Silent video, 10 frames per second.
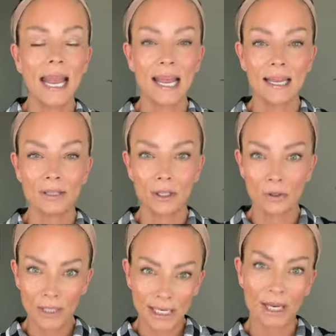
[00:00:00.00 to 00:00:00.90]
and
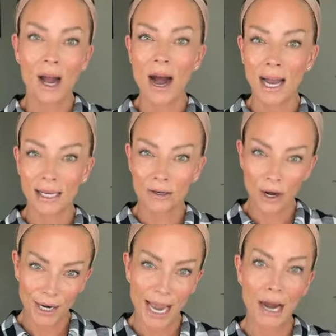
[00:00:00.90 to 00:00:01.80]
you need a guide
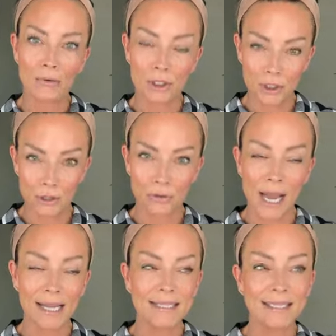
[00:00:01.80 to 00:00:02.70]
on how to do
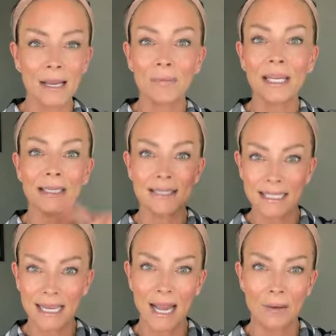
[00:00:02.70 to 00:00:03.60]
that, send me a
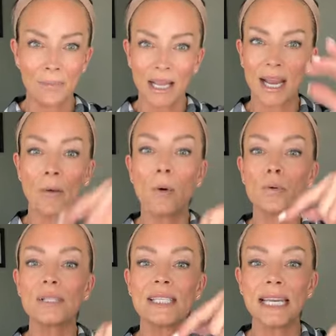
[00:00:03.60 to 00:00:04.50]
DM. Like I
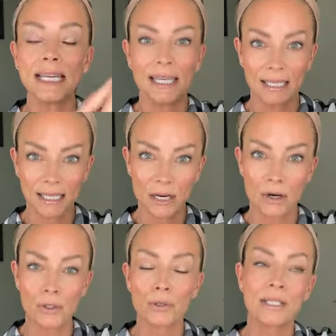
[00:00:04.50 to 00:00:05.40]
won't see it in
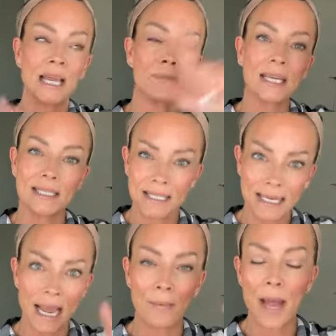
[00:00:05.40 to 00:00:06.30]
here. So send me a
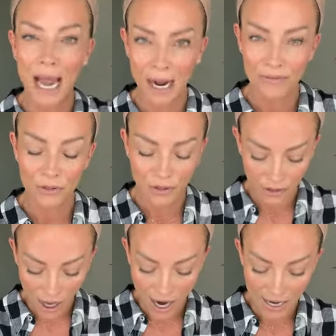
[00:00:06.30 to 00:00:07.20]
DM after
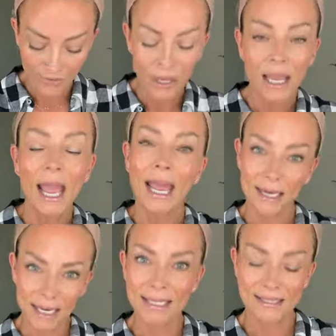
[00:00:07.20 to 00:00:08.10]
the live
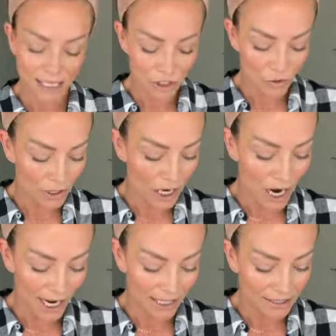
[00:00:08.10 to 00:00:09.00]
and I can send you a
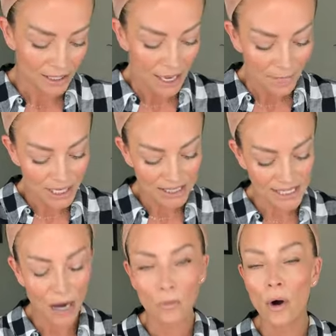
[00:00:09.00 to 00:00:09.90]
guide
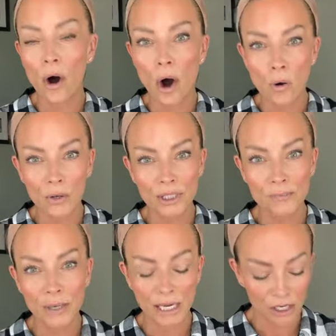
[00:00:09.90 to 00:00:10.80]
because that will
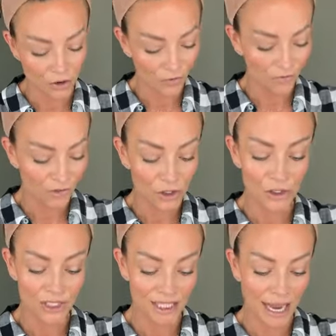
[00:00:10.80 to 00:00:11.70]
always be your
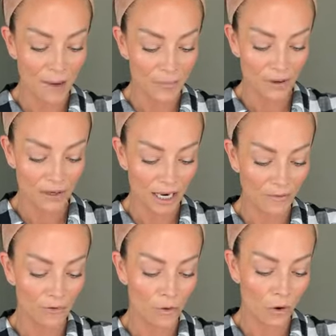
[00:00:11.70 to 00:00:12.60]
first step.
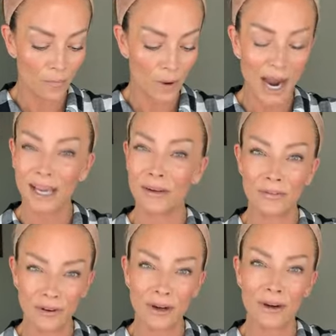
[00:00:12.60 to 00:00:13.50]
If you're buying
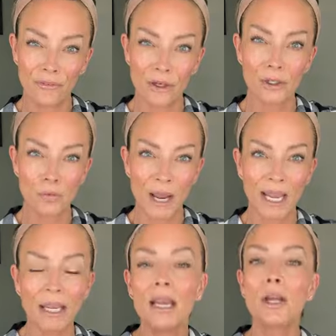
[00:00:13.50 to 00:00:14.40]
your very first
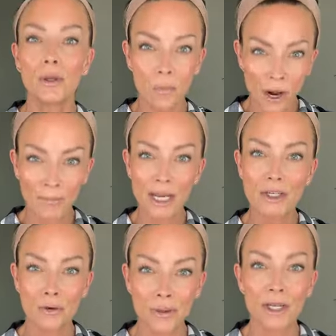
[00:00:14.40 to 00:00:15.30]
wig, you want to make
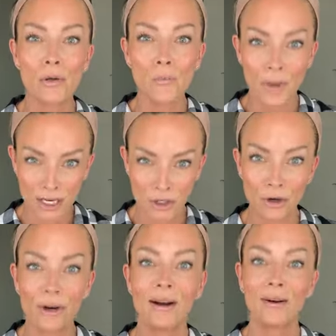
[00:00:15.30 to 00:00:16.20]
sure that you
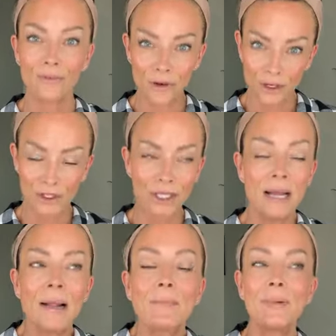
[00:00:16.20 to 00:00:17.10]
measure first.
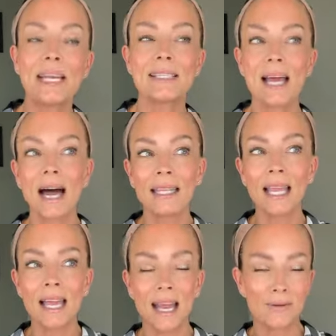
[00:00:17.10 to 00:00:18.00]
Because
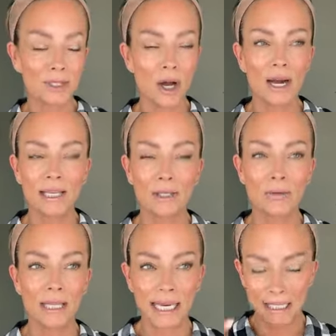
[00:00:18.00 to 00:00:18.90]
unlike I was talking
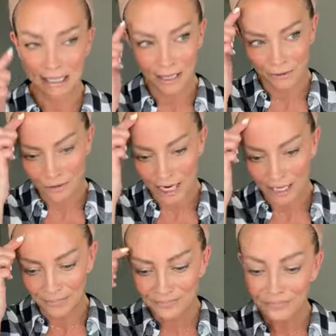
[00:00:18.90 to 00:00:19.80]
to a lady the other
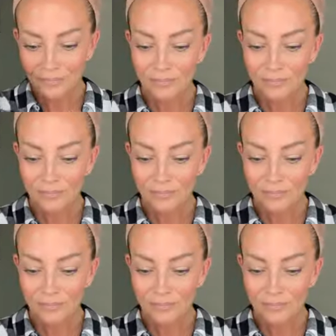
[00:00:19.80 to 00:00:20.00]
day